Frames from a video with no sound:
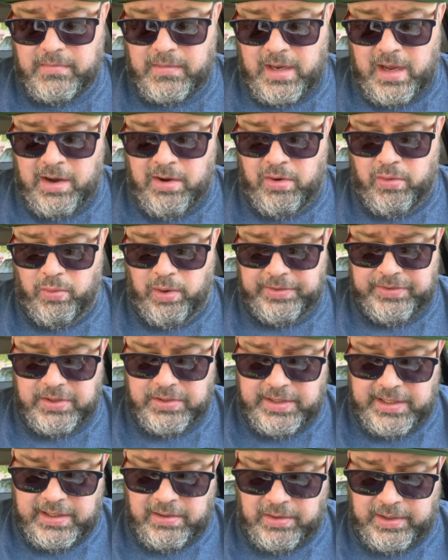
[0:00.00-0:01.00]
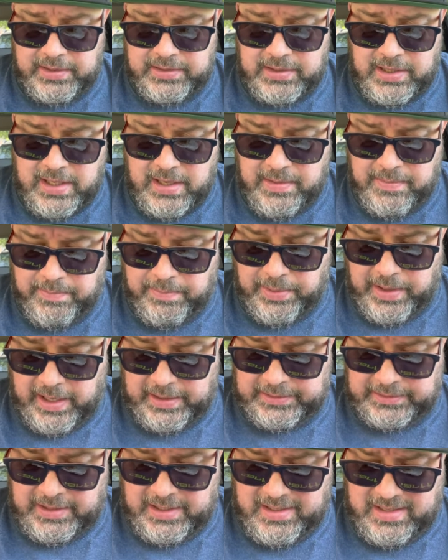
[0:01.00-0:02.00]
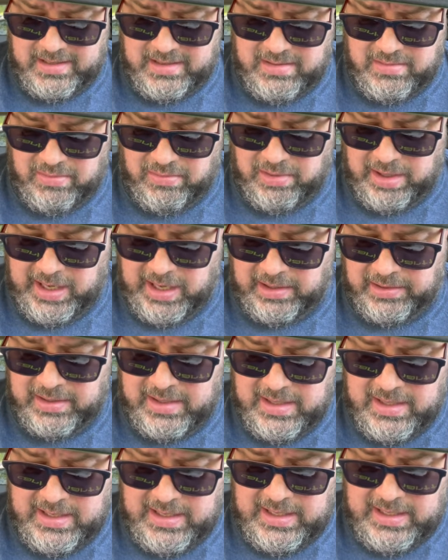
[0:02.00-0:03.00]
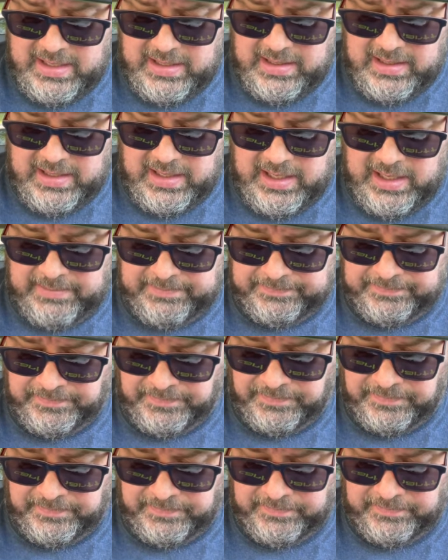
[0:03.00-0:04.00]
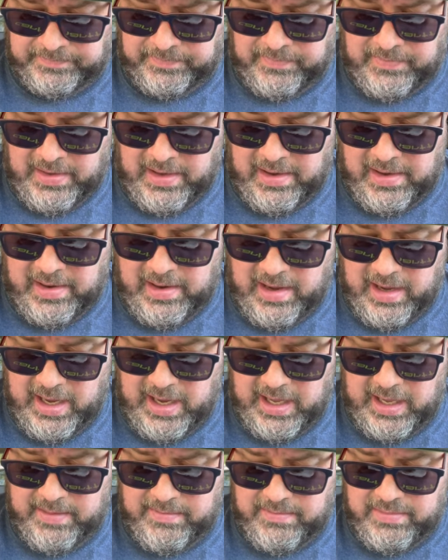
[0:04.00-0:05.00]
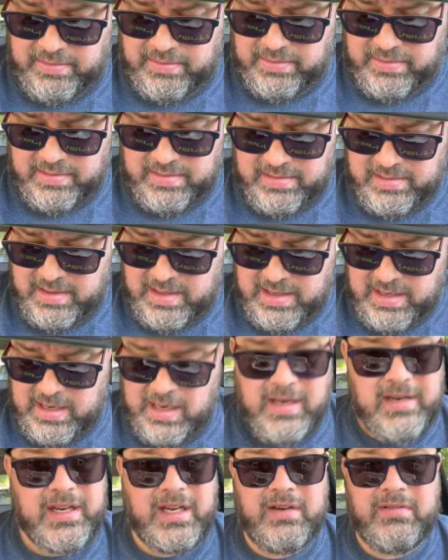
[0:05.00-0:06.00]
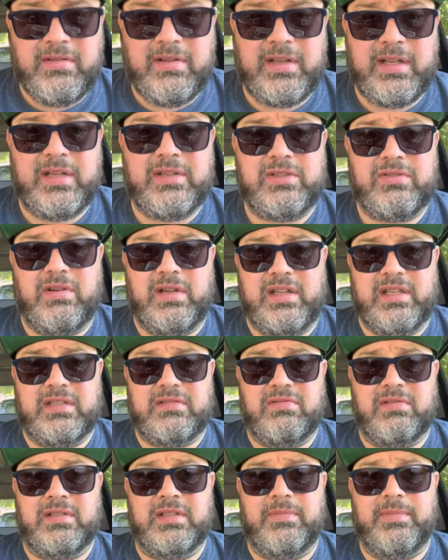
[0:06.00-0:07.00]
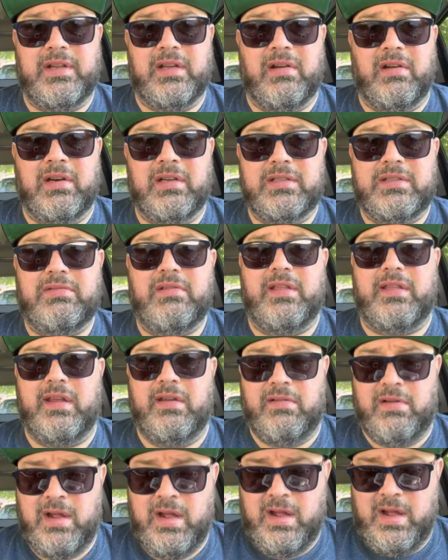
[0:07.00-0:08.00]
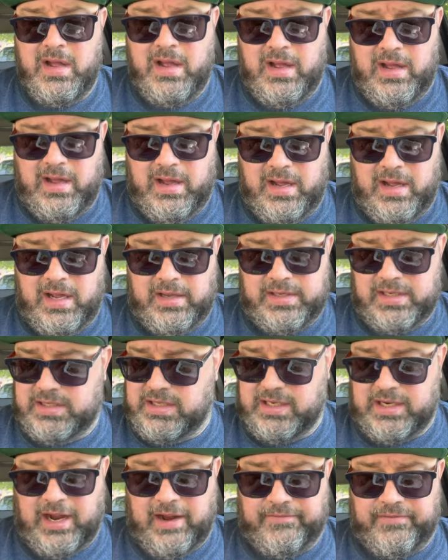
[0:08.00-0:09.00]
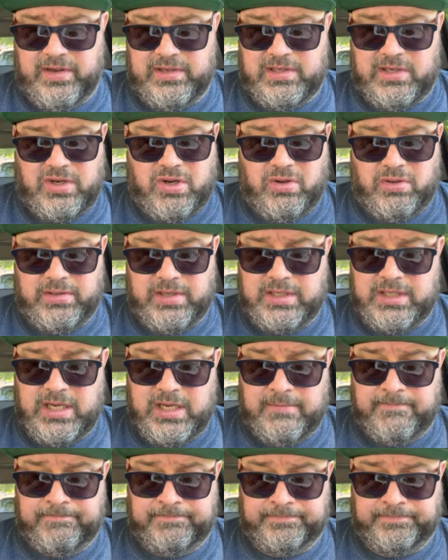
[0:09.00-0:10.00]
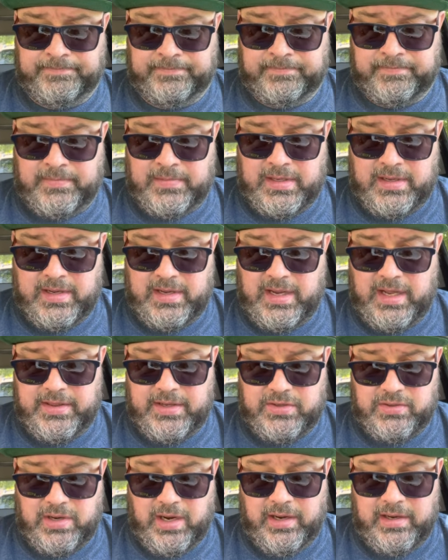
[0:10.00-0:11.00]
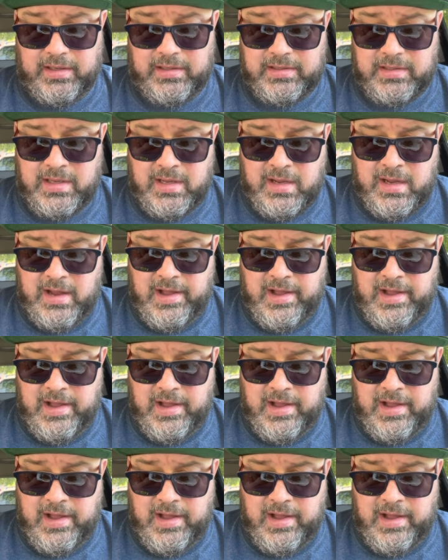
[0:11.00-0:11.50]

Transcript: I don't know what their deal is, but wow. Um, hmm, I am, didn't really enjoy this one, to be honest with you. Uh, just the toughness, the coldness in yeah, the dryness.